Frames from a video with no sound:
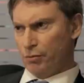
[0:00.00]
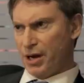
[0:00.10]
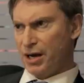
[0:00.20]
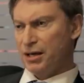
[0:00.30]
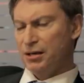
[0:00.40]

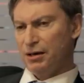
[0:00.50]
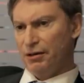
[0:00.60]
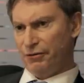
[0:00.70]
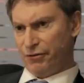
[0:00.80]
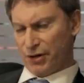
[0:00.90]
main
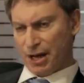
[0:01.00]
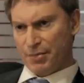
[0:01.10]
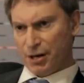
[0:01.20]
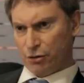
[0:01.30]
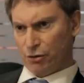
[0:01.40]

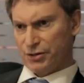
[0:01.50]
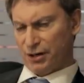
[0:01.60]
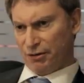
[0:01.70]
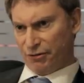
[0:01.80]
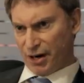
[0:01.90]

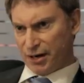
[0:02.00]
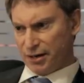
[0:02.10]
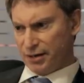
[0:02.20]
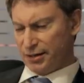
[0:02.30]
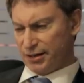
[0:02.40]
fundamentals in
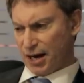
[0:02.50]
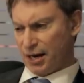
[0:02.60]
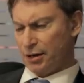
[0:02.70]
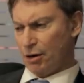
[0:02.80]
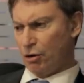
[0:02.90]
finance
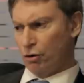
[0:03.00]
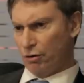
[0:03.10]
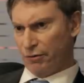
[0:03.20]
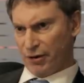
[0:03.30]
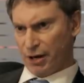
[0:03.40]
and
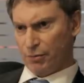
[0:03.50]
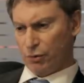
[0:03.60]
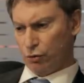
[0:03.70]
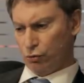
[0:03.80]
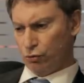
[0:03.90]
allow
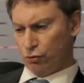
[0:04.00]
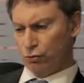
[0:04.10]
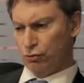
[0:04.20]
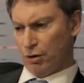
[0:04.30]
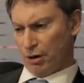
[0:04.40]
them to
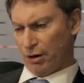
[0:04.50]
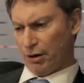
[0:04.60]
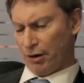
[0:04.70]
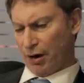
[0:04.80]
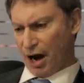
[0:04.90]
do
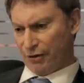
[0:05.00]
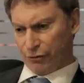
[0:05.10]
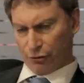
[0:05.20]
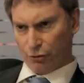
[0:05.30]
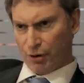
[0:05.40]
uh,
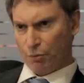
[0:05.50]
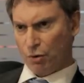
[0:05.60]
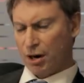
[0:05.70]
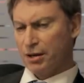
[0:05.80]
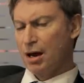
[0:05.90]
after the
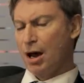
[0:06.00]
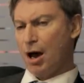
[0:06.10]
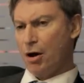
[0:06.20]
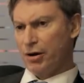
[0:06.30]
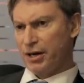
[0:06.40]
M1
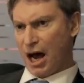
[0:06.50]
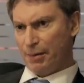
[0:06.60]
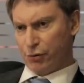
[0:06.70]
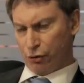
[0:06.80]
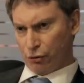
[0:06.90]
a
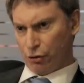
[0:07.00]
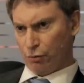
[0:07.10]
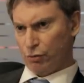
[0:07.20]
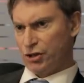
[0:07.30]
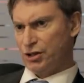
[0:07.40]
gap
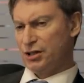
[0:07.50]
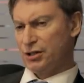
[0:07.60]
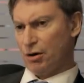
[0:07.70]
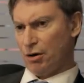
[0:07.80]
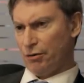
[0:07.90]
year, which
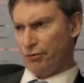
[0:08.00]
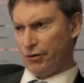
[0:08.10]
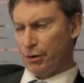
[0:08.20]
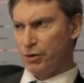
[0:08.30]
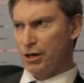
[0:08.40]
is a, a
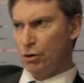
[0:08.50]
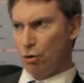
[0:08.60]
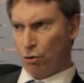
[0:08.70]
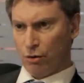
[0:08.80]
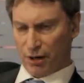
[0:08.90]
very
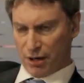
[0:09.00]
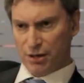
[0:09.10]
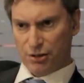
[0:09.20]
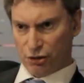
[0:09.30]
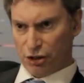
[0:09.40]
long
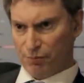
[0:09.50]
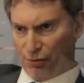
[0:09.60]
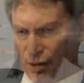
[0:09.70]
internship